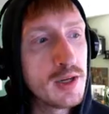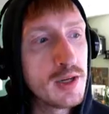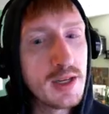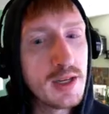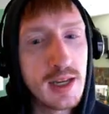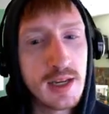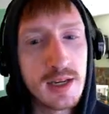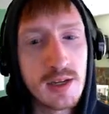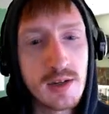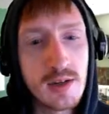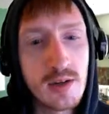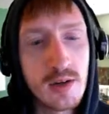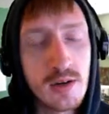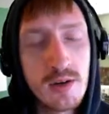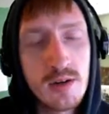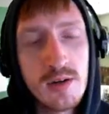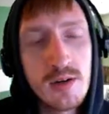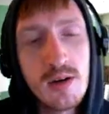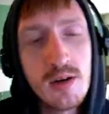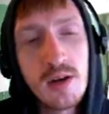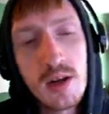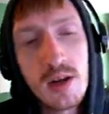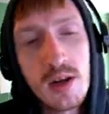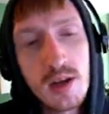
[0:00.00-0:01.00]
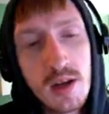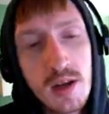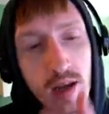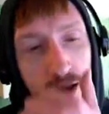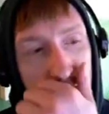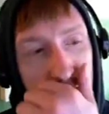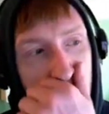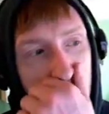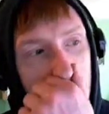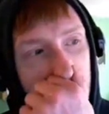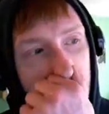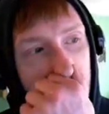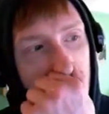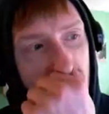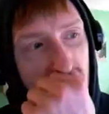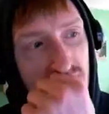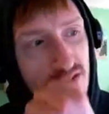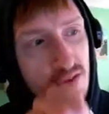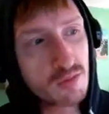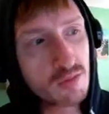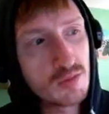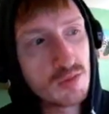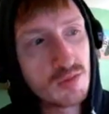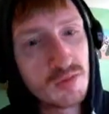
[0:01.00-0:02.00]
to take a turn. I think that's
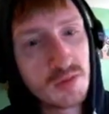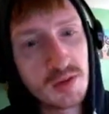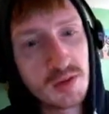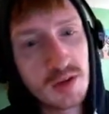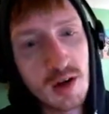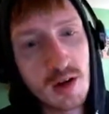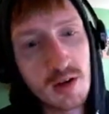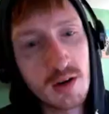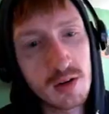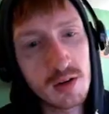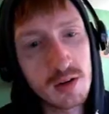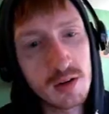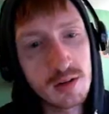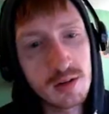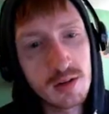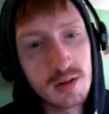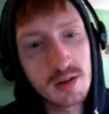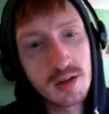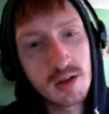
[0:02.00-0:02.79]
also true for Scarlet,